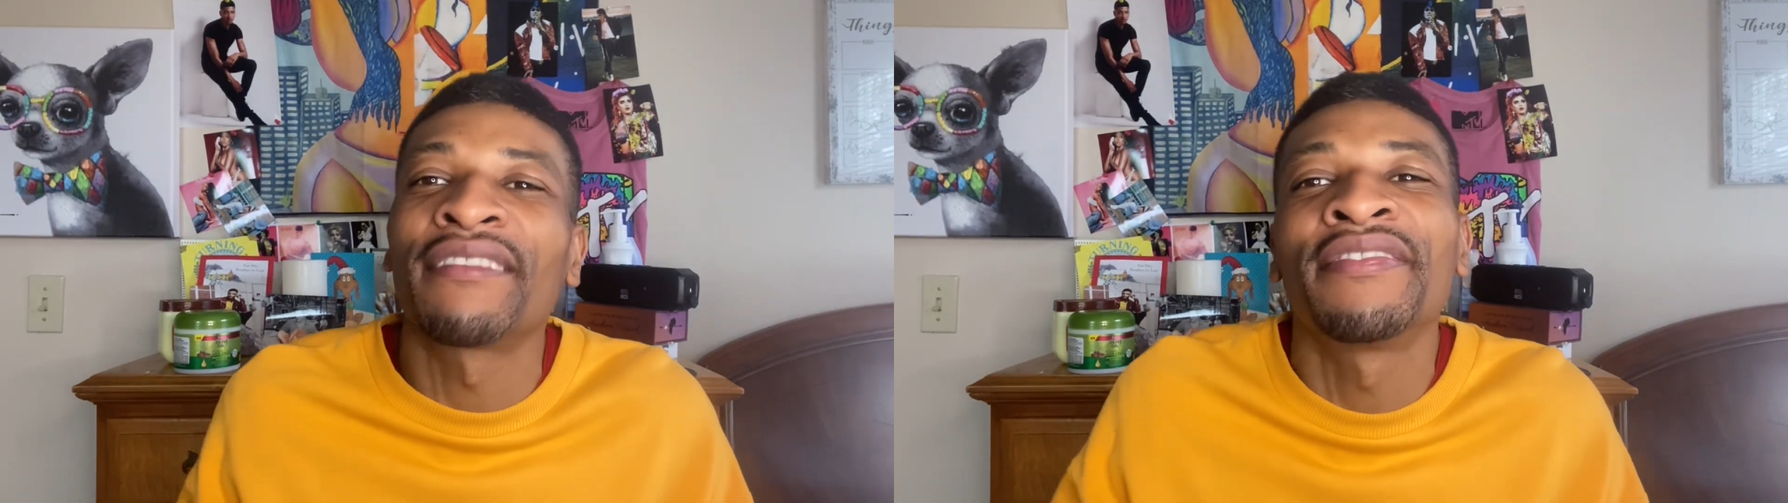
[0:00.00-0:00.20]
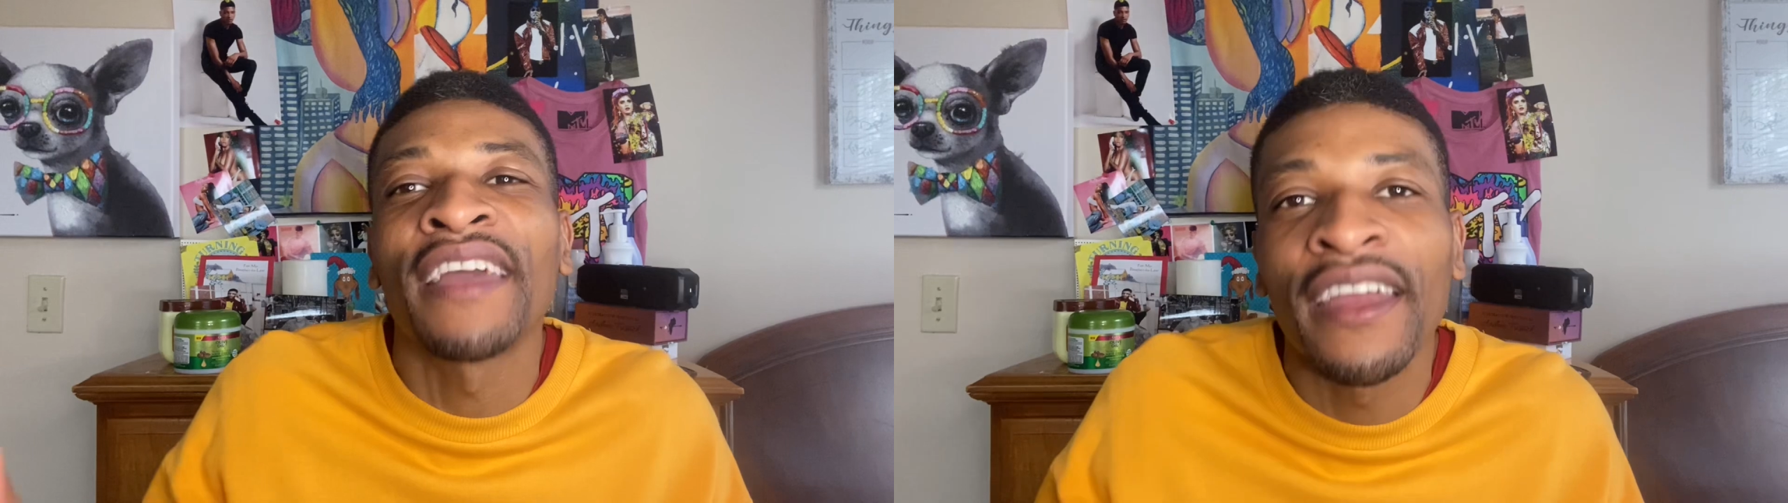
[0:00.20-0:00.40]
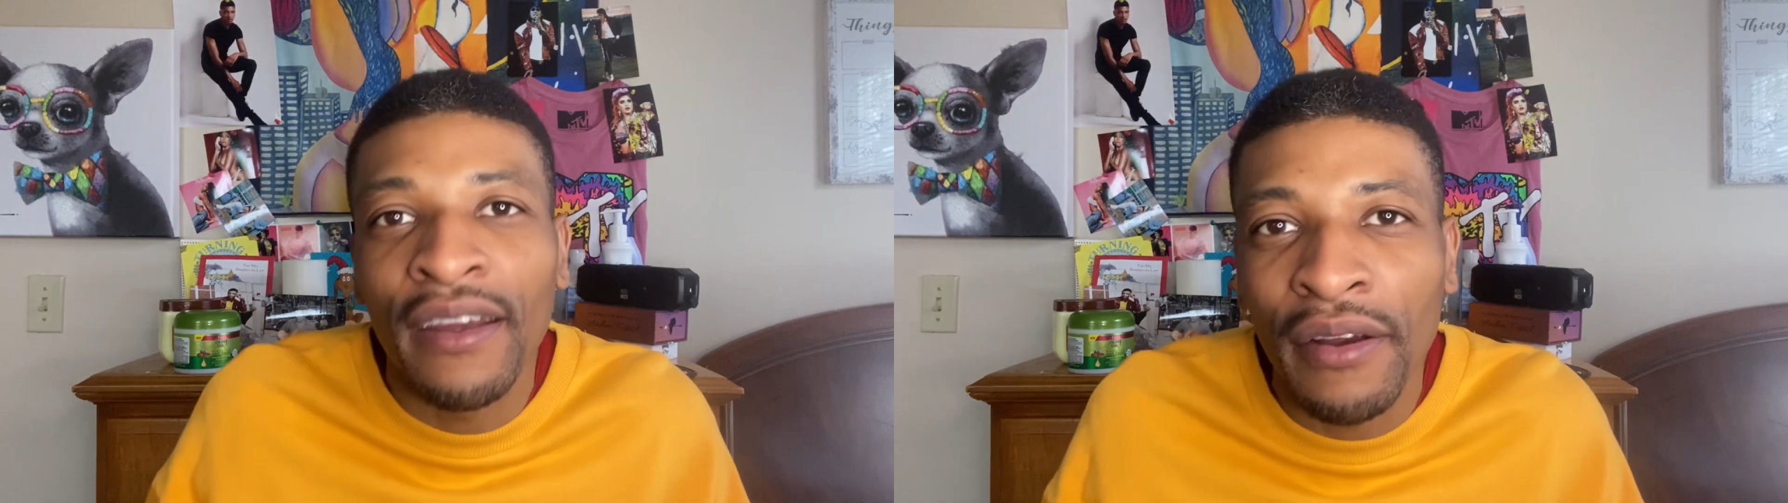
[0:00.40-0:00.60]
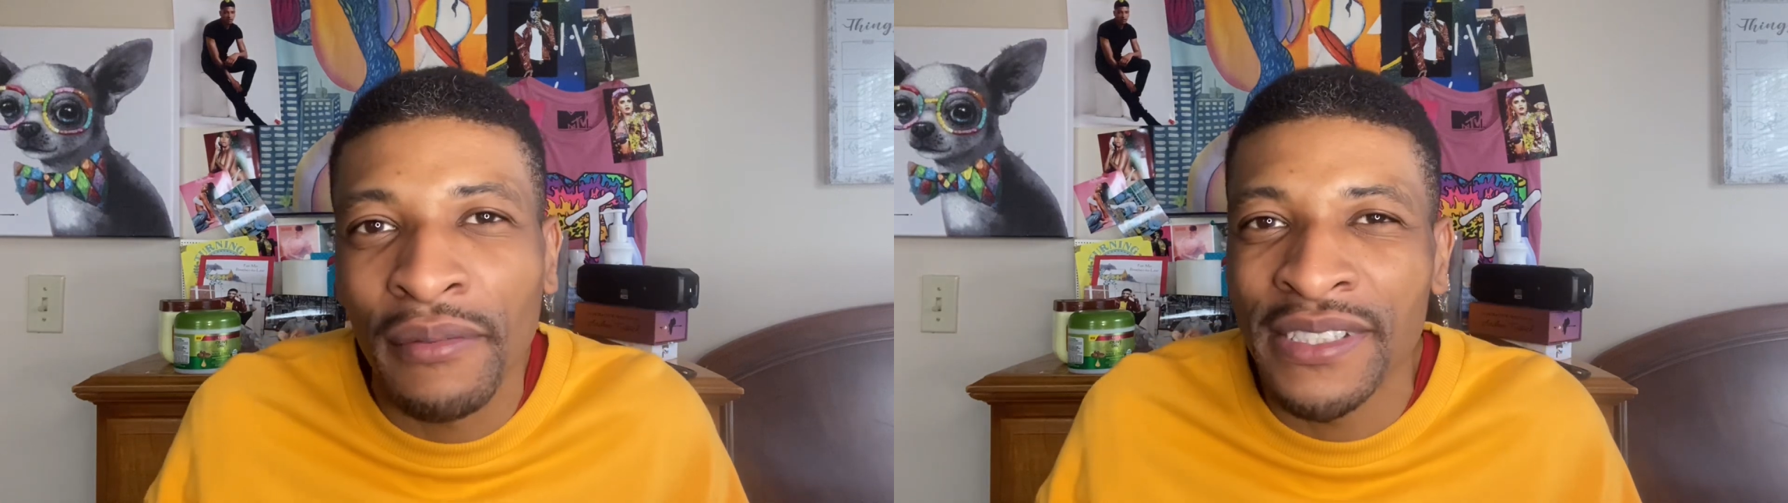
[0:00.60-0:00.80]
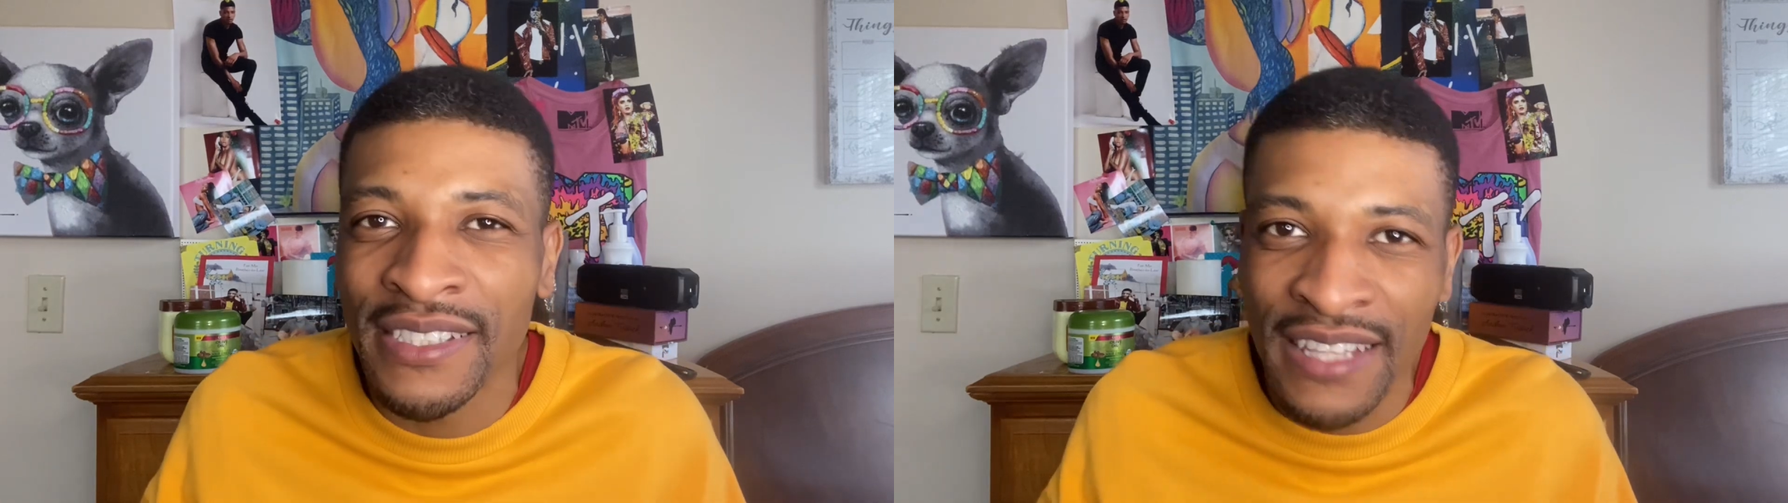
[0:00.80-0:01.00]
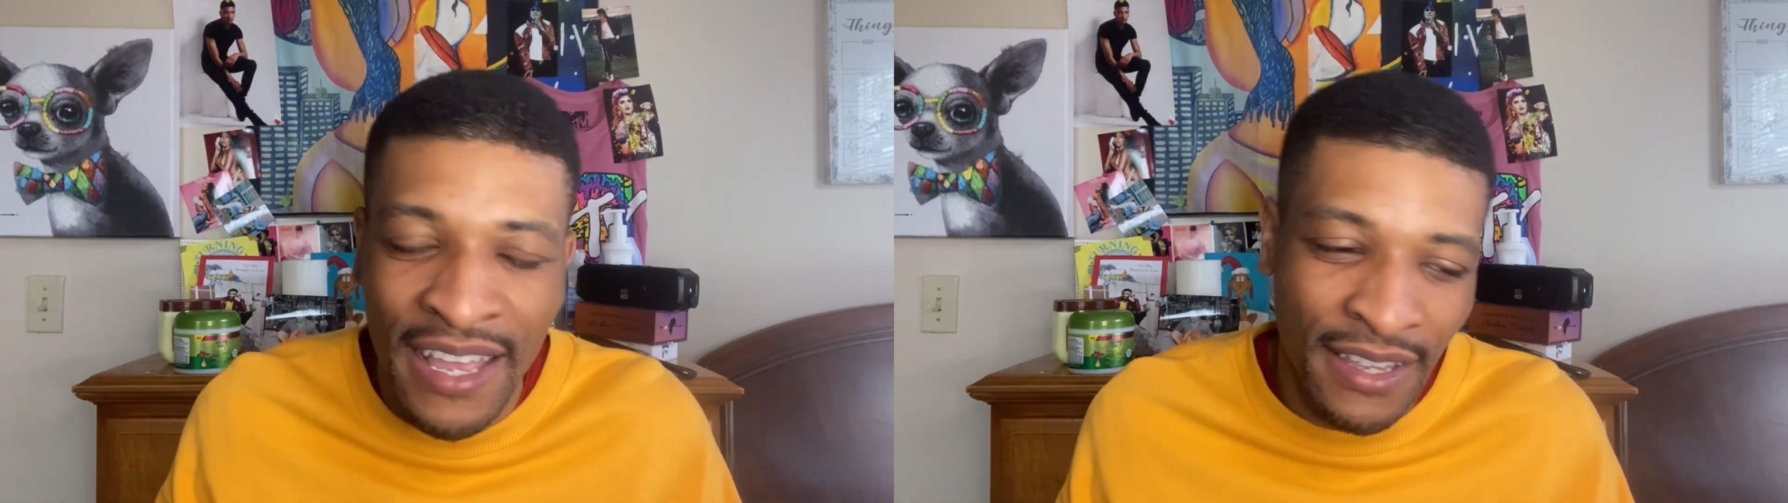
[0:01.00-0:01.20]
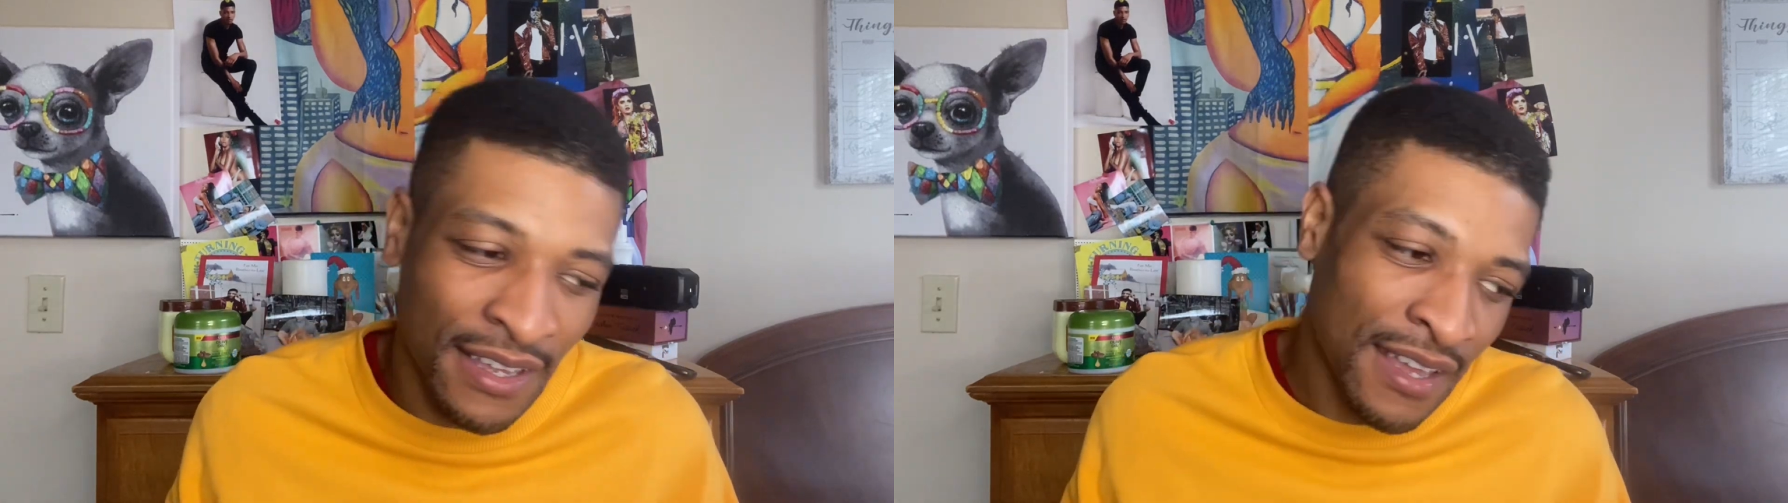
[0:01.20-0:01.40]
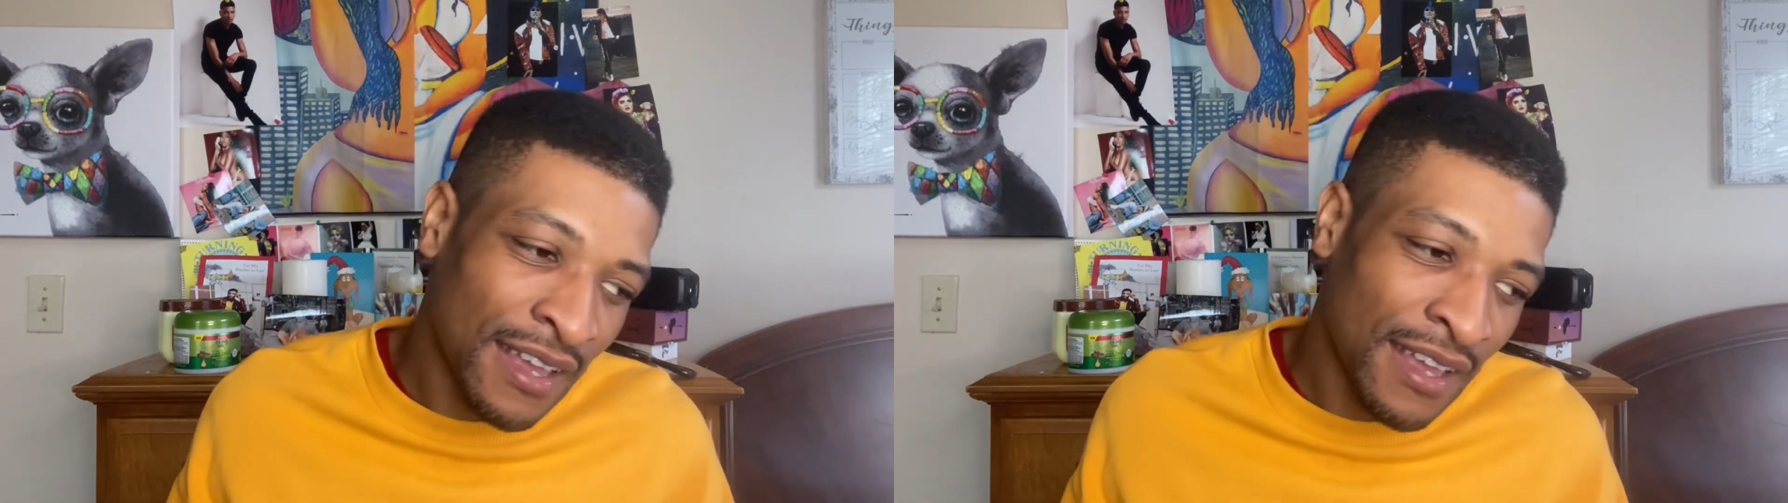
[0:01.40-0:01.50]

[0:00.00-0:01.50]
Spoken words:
Fair, which is like